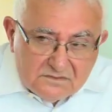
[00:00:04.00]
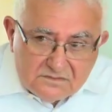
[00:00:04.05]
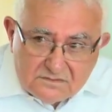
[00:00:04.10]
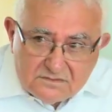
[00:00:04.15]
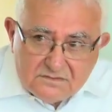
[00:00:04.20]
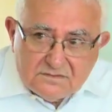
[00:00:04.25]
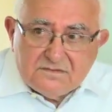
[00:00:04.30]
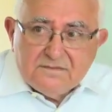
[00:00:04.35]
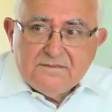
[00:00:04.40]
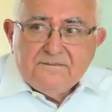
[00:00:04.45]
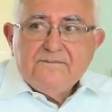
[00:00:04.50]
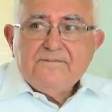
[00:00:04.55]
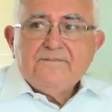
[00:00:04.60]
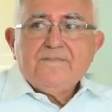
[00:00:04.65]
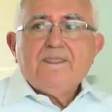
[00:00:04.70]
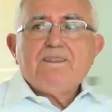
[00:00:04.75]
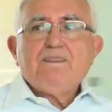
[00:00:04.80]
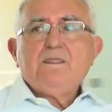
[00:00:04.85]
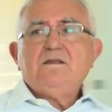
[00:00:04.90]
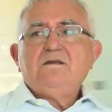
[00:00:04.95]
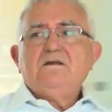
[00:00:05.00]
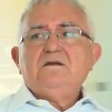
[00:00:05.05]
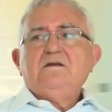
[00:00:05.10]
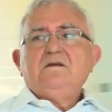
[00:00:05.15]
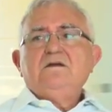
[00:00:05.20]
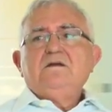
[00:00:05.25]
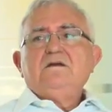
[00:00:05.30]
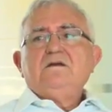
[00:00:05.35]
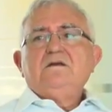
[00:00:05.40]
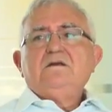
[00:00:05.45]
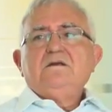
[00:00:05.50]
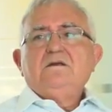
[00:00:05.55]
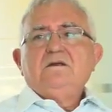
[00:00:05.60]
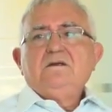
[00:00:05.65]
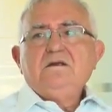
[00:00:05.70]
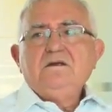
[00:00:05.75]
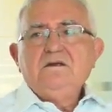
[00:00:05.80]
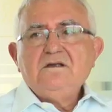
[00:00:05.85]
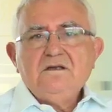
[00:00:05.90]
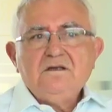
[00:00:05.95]
And the week after, you went to the
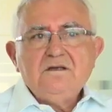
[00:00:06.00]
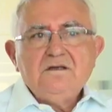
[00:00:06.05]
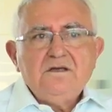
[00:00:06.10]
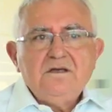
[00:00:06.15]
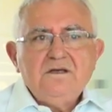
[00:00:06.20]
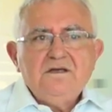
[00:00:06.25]
Bahamas again?